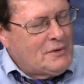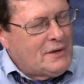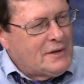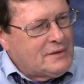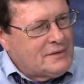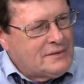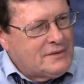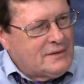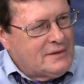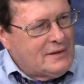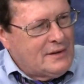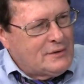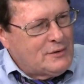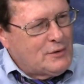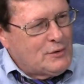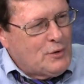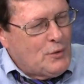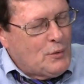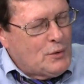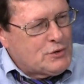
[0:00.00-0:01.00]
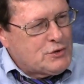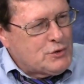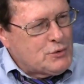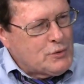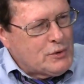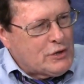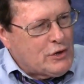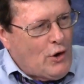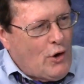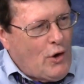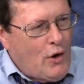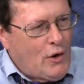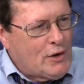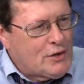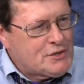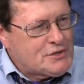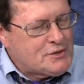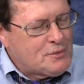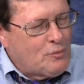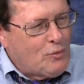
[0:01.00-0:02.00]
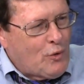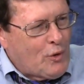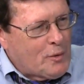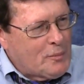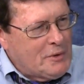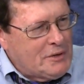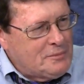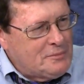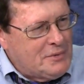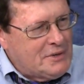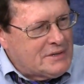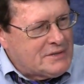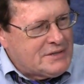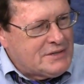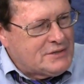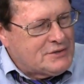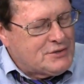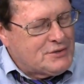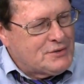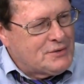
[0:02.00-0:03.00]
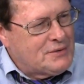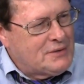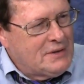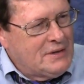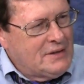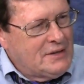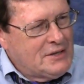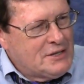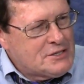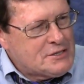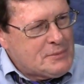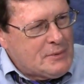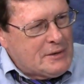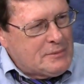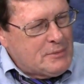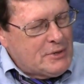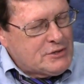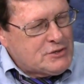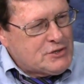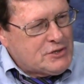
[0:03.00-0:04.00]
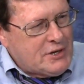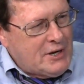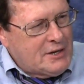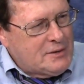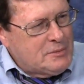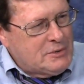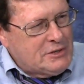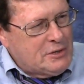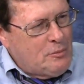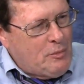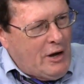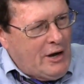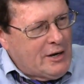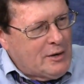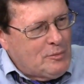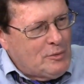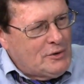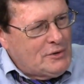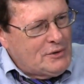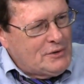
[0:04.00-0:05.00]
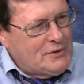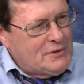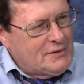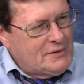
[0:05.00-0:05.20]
I, I don't know what you recall as a Mormon, but did you spend much time in the Bible?